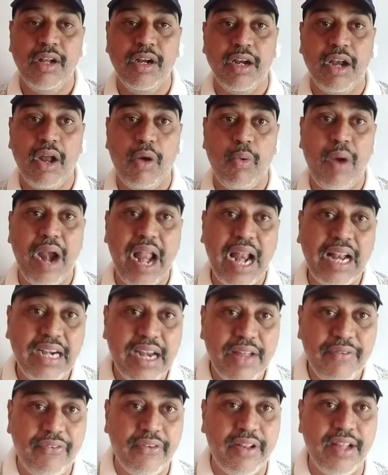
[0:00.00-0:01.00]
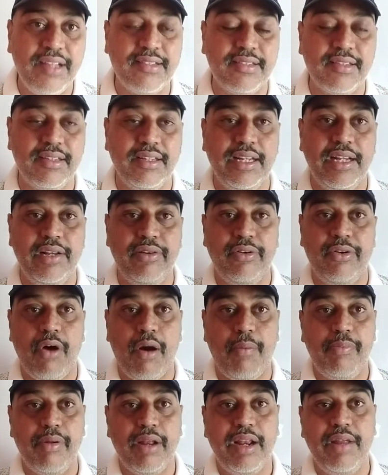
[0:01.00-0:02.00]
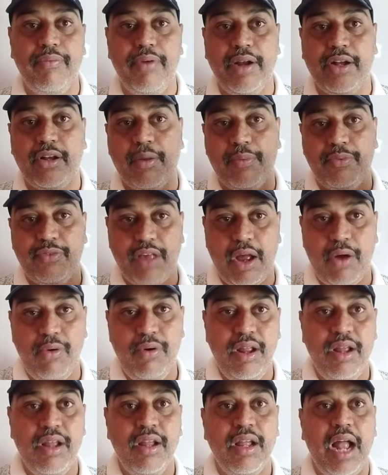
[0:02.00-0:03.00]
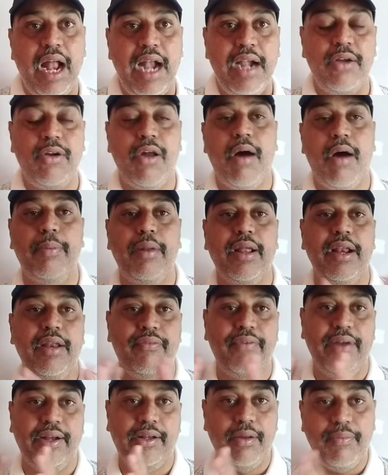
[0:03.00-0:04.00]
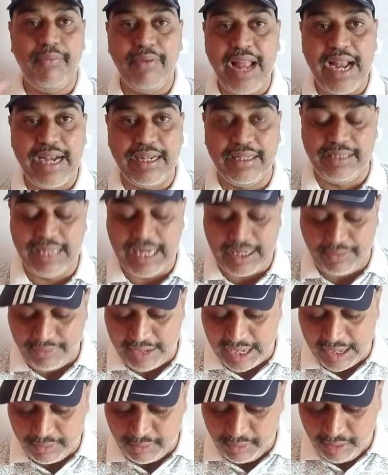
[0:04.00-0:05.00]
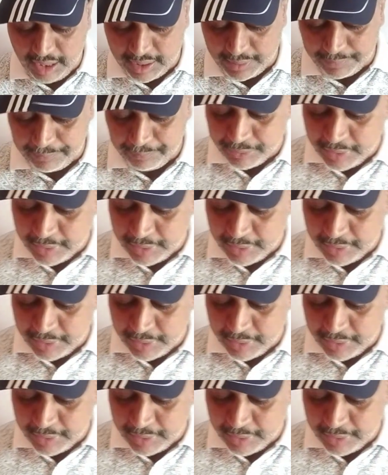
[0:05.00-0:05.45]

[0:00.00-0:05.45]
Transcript: Now, what are the difference in Doppler effect of sound and Doppler effect of light? That we have to learn.